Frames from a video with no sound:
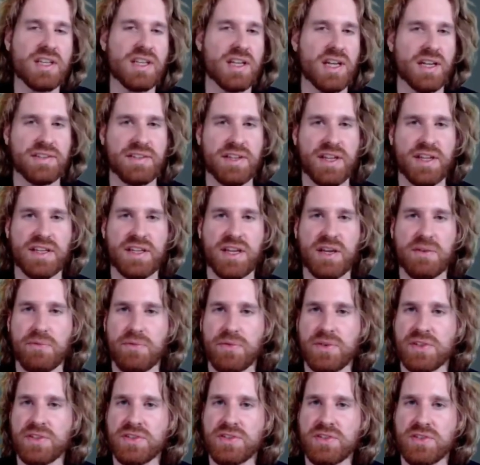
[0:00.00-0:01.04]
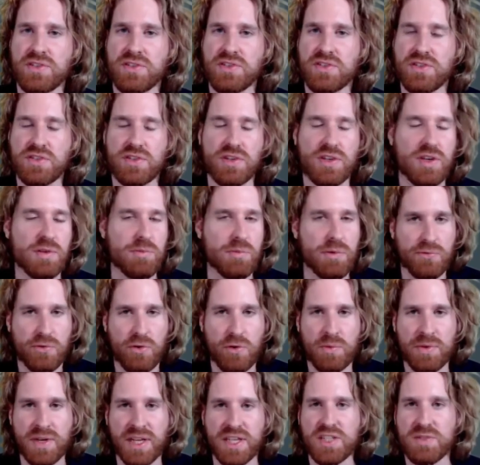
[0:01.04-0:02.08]
and they can, for instance,
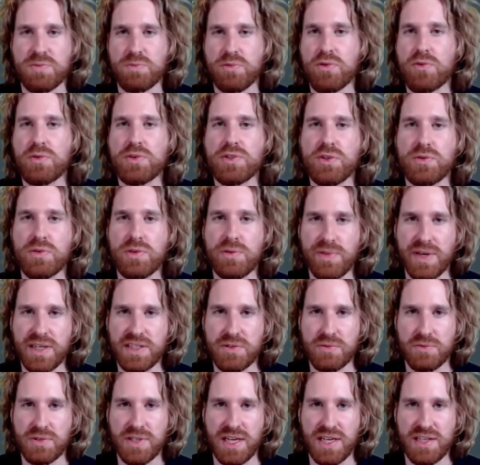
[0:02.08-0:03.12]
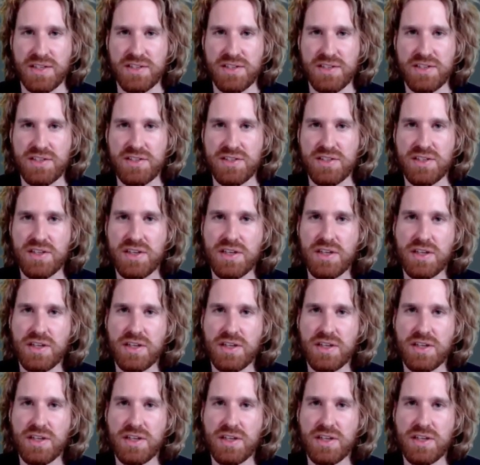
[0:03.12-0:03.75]
perform an exploratory factor analysis